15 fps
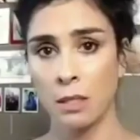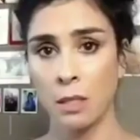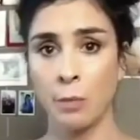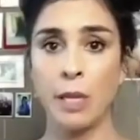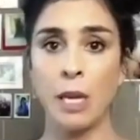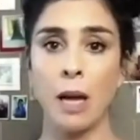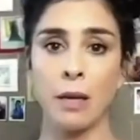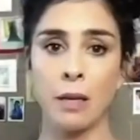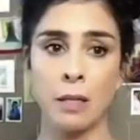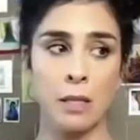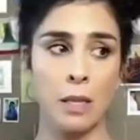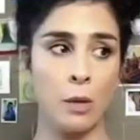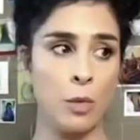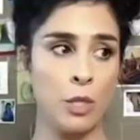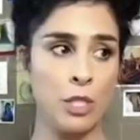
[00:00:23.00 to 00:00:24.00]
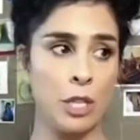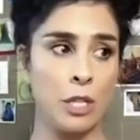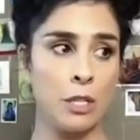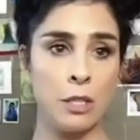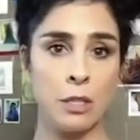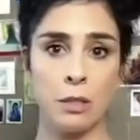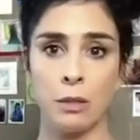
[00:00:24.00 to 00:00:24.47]
To be honest, I wish I
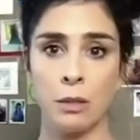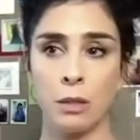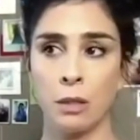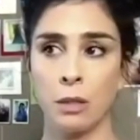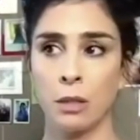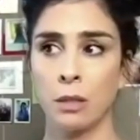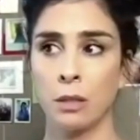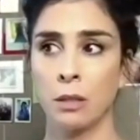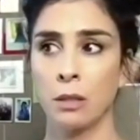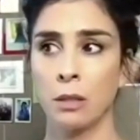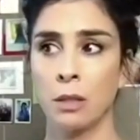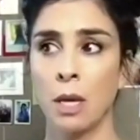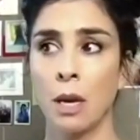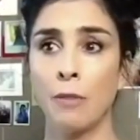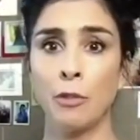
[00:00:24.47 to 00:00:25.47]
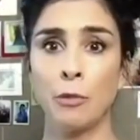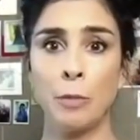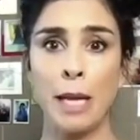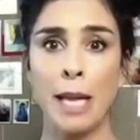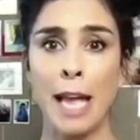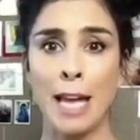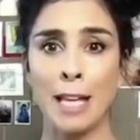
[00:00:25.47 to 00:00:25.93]
could cover my
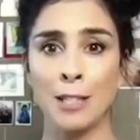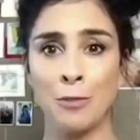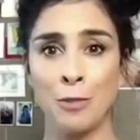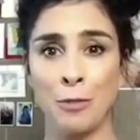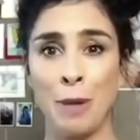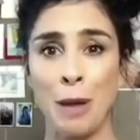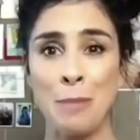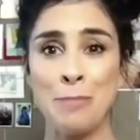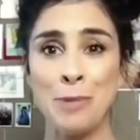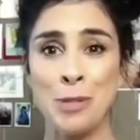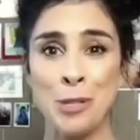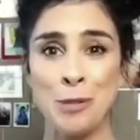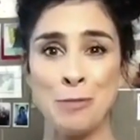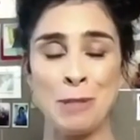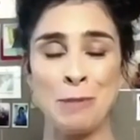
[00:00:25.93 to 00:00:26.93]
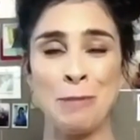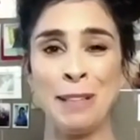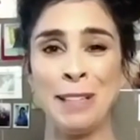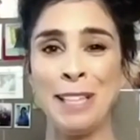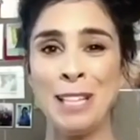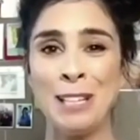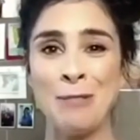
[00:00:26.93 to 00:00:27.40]
hands with my boobs, but
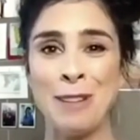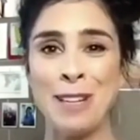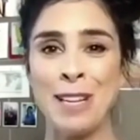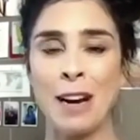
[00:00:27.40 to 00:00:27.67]
here we